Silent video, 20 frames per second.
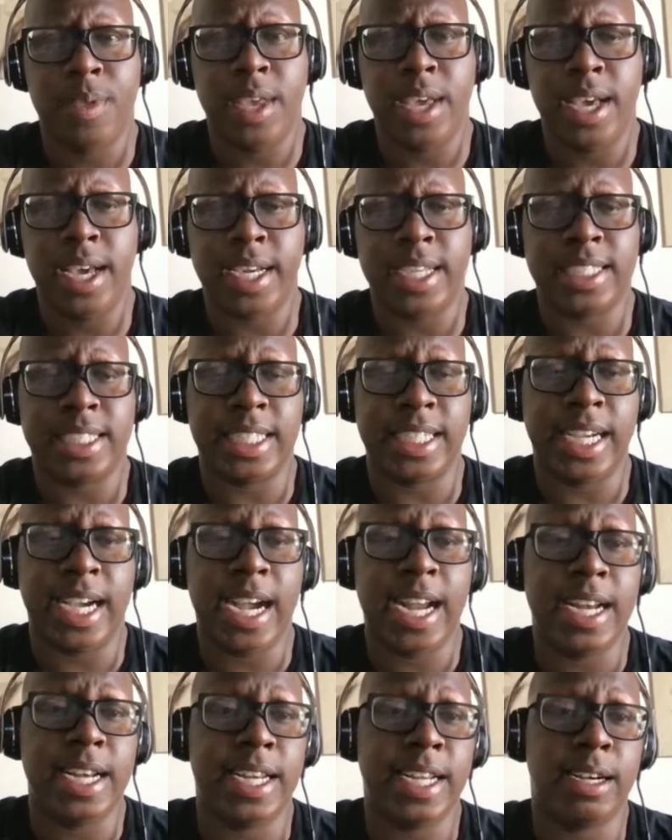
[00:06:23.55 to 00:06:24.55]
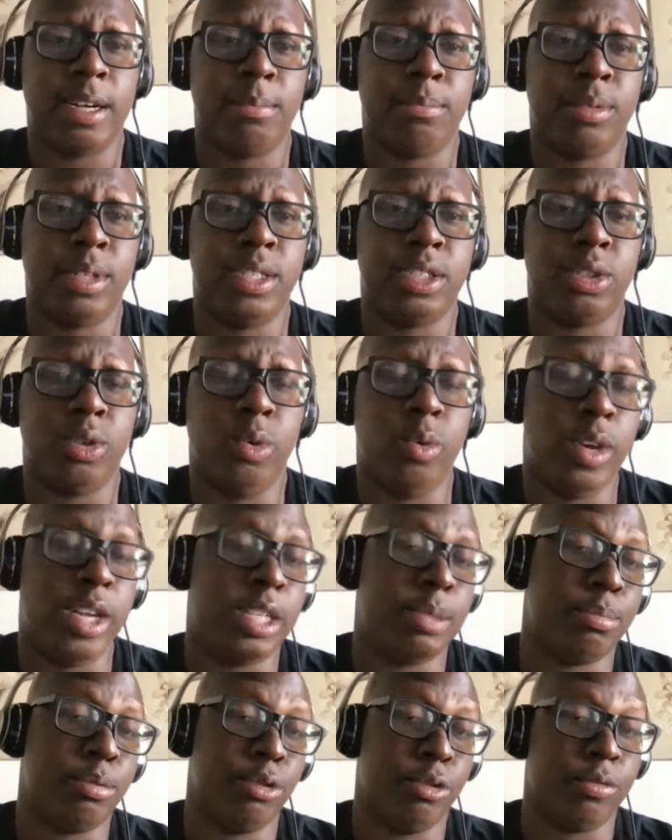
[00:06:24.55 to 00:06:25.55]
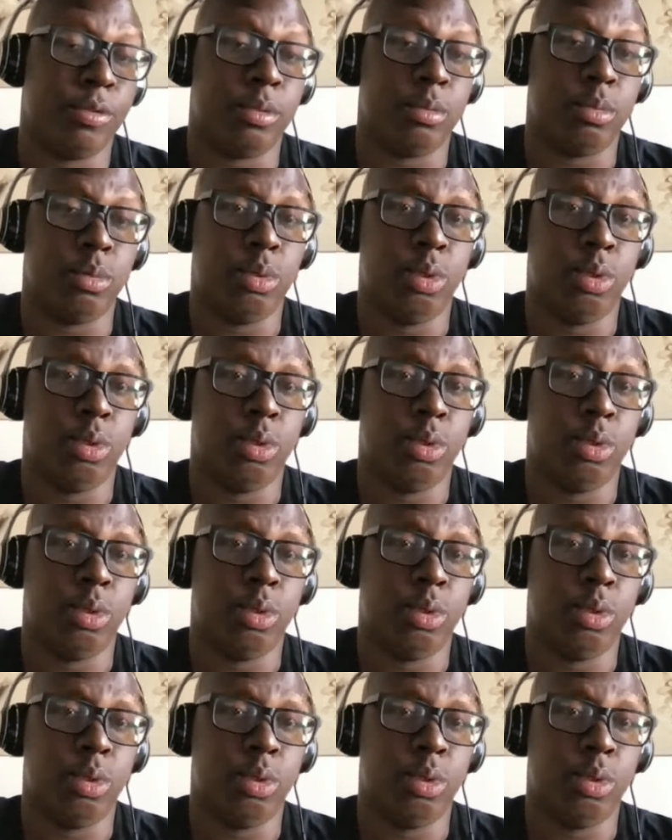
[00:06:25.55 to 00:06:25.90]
against a guy in Derek Brunson who is proven,